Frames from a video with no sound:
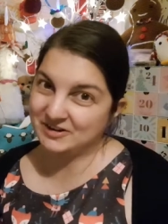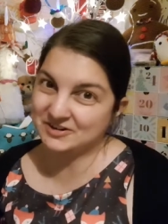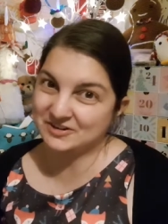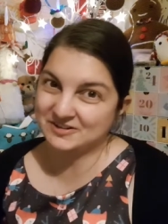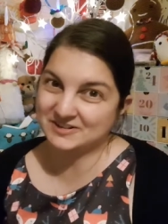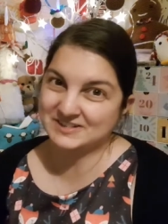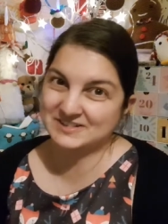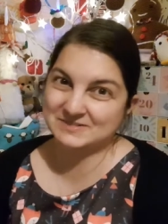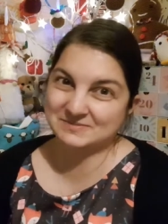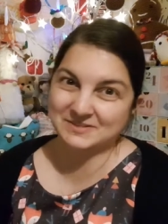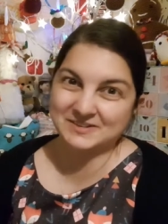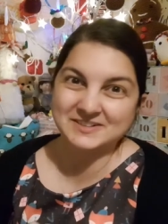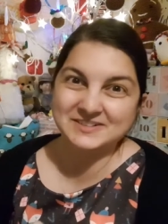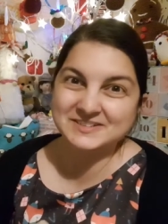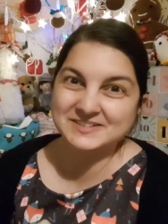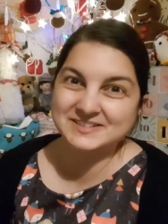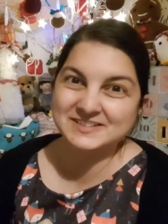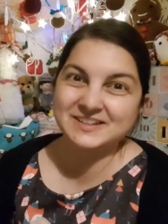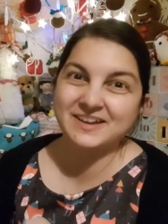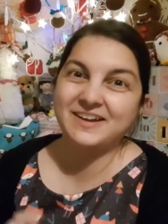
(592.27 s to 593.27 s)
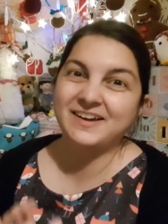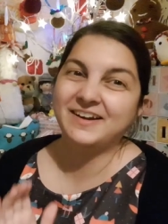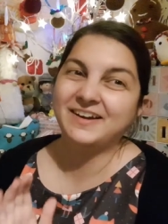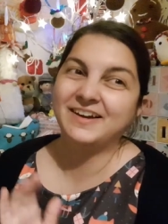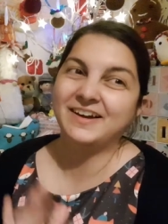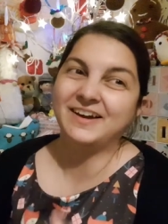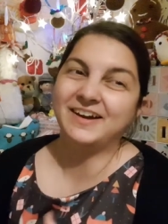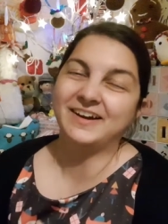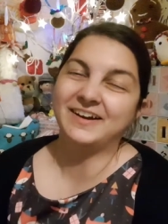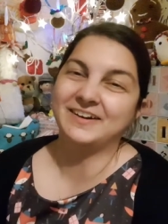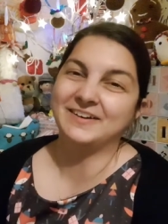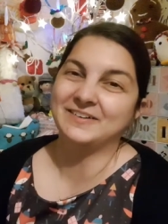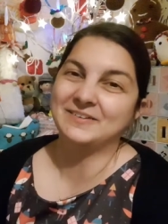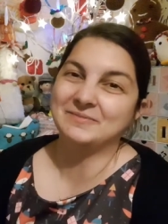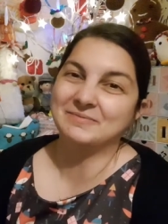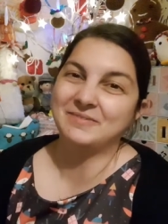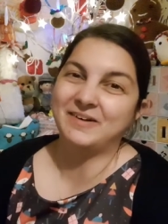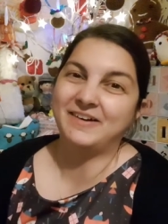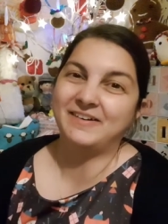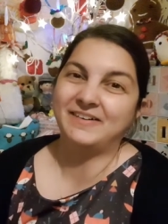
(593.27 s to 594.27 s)
Christmas.
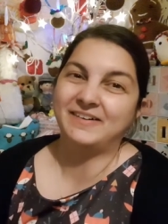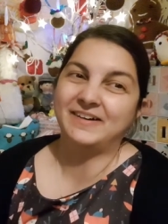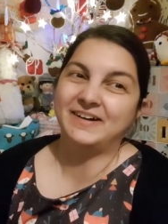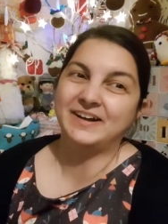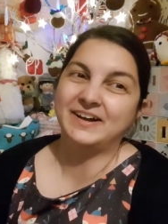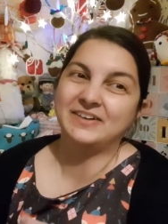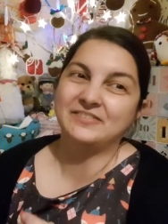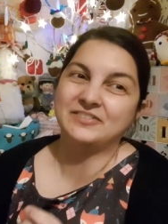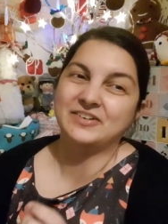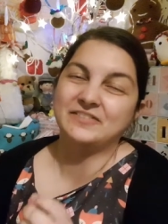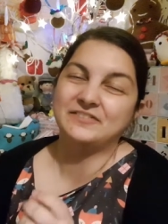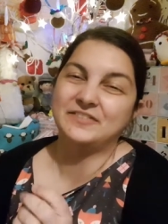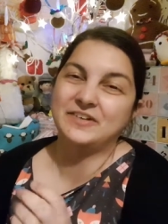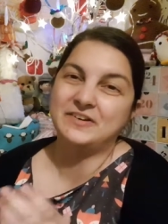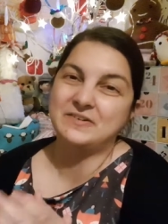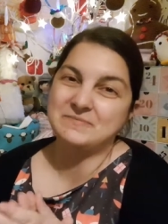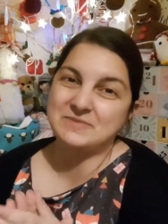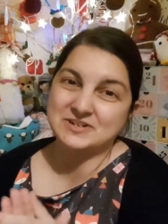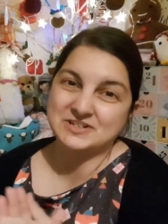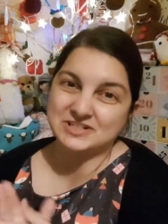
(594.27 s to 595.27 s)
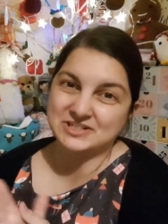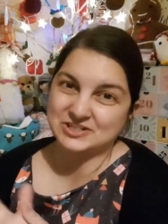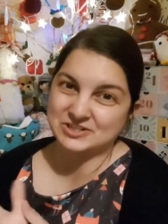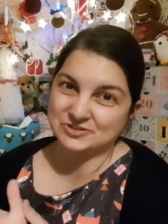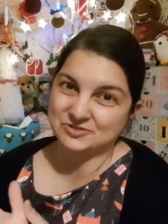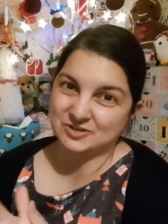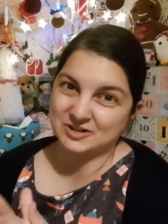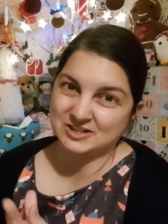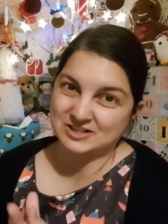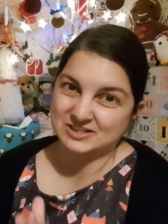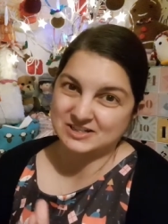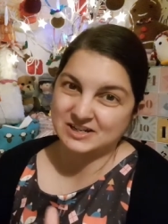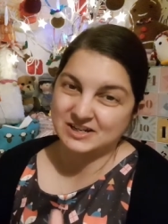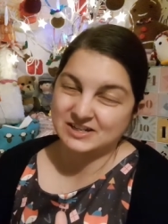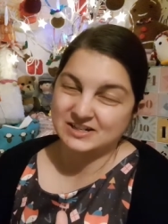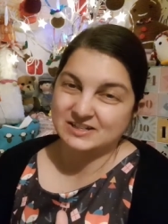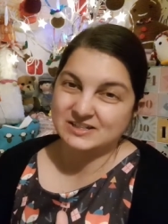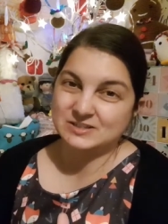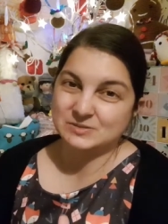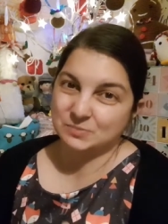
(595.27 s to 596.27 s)
Um, I have very much enjoyed
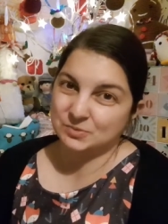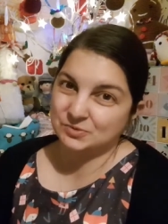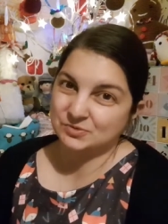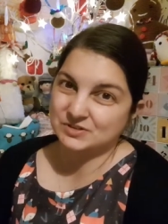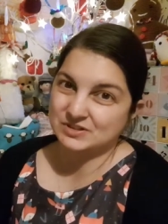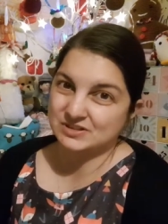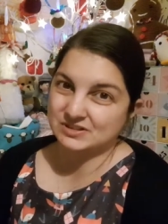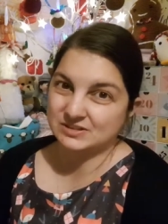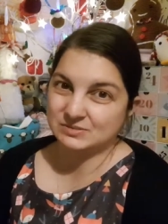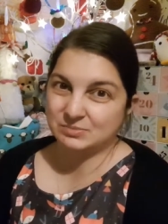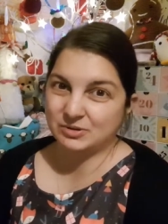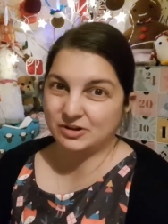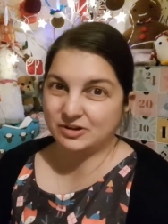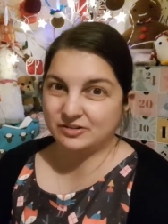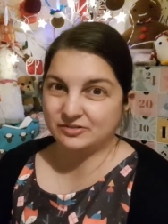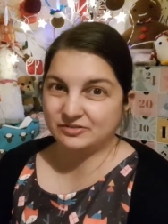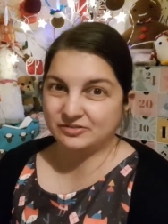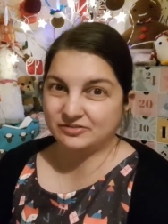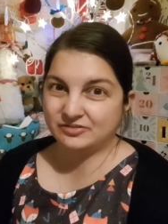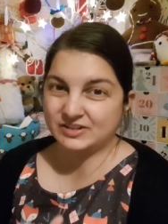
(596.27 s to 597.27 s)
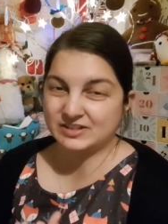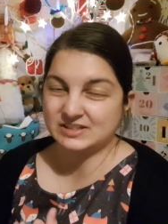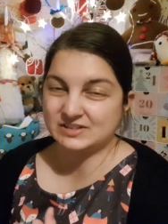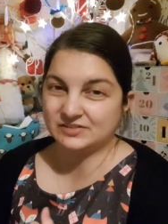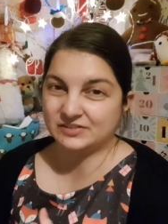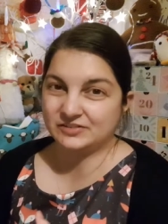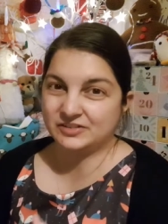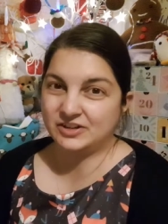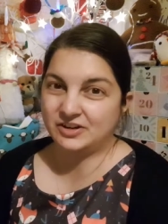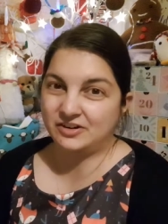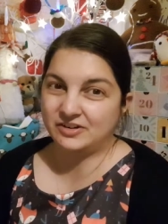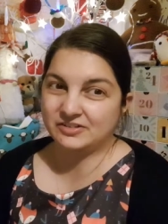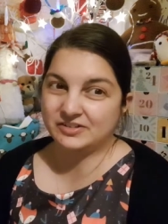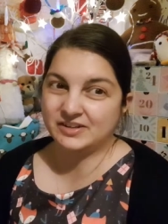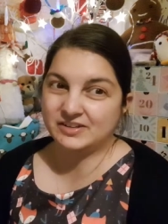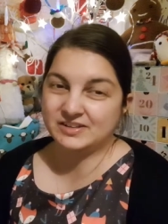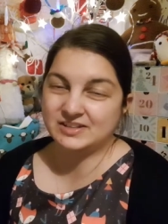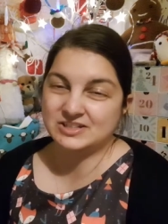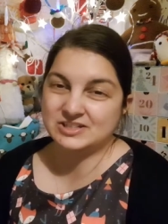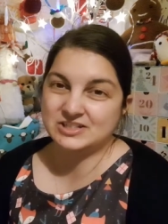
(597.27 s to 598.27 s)
supporting the Perth Festival of Yarn
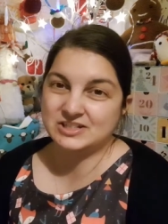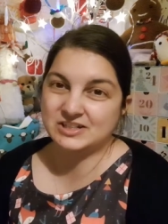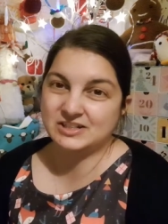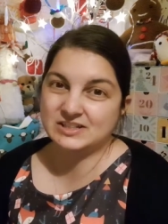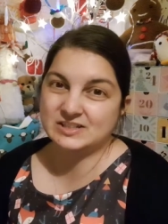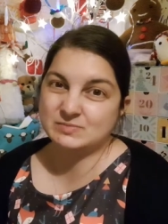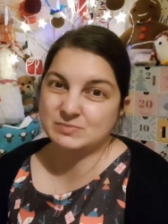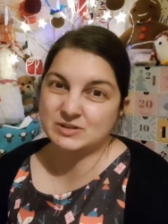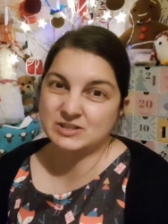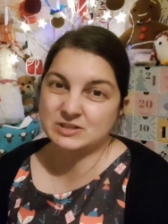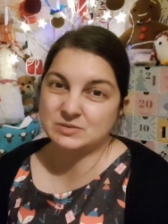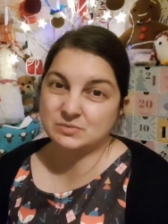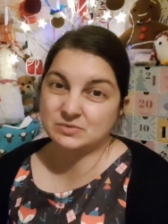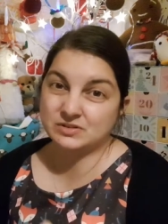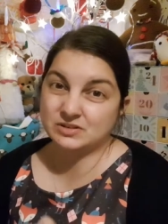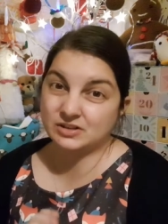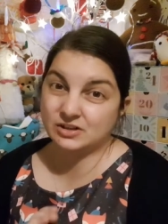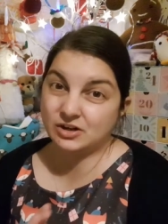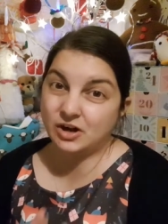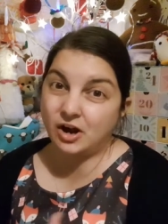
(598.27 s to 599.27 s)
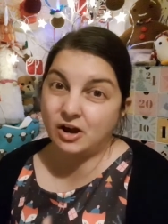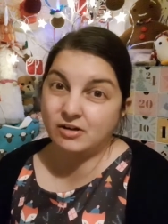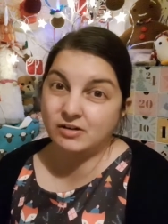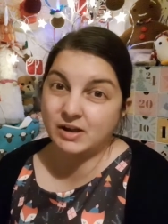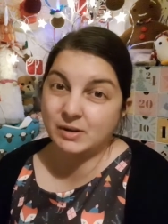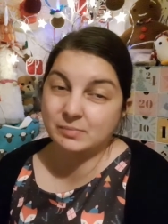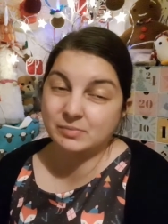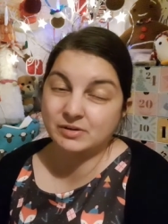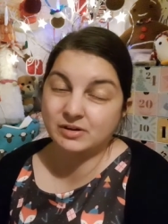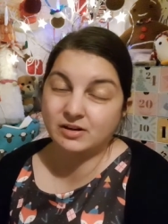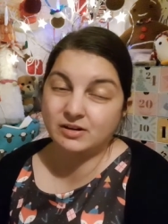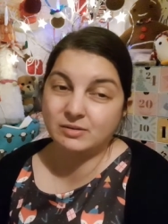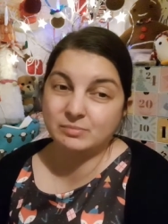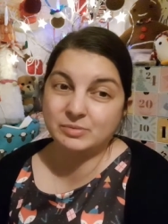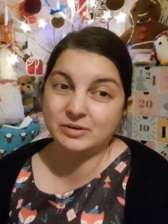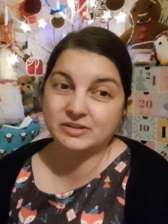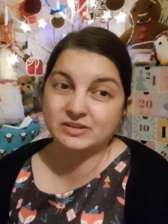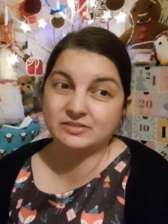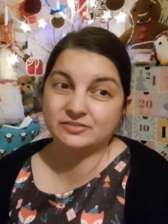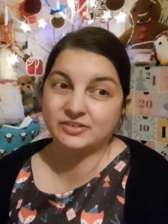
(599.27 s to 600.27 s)
this year, especially with the Collab Club
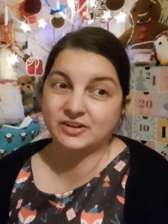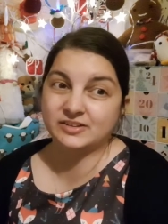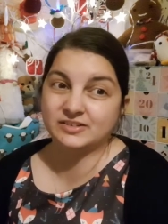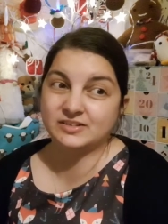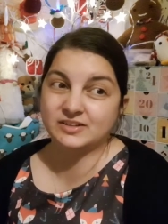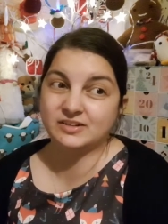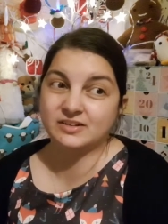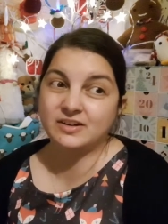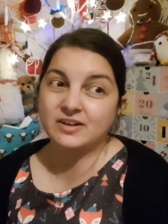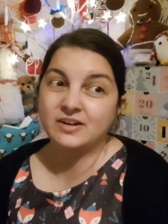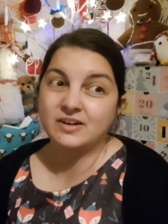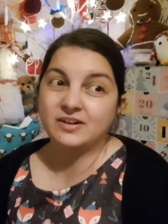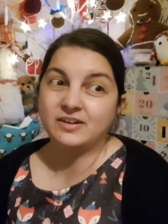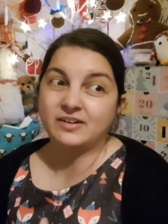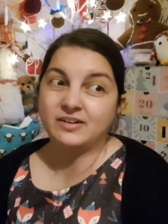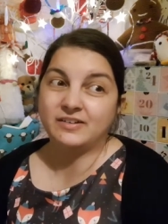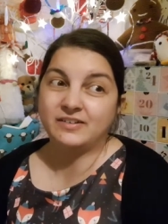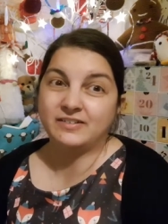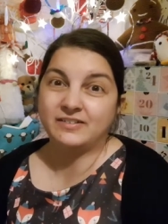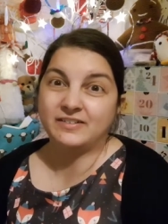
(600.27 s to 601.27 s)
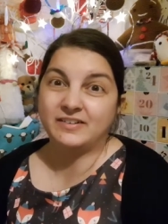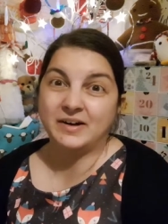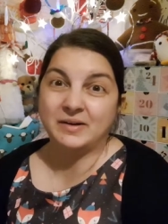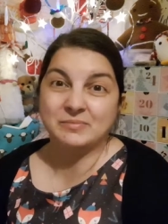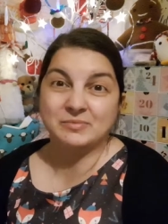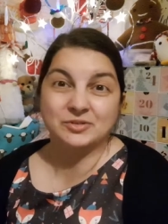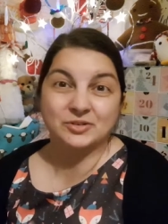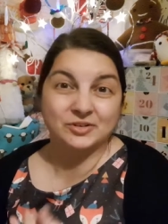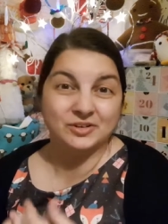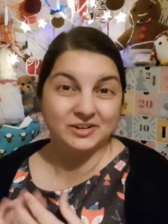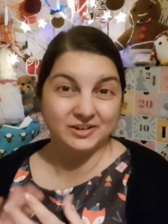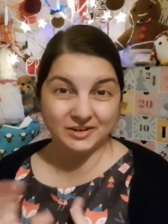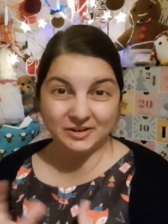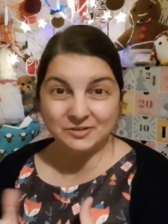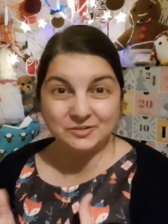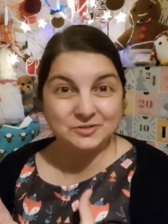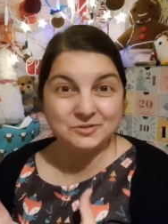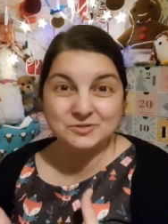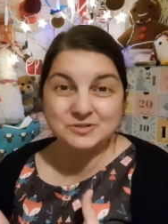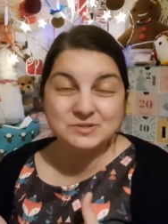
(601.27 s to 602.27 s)
and the fact that I'm not
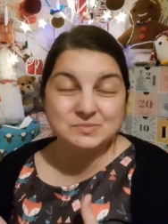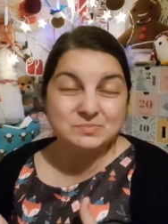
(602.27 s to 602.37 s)
local to